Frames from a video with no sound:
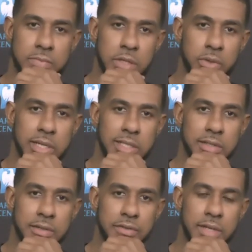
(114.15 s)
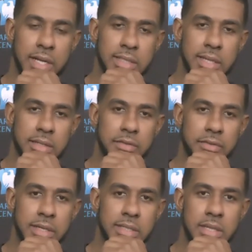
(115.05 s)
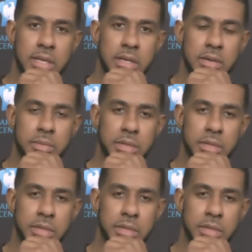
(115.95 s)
aggressive, not taking the fight to them.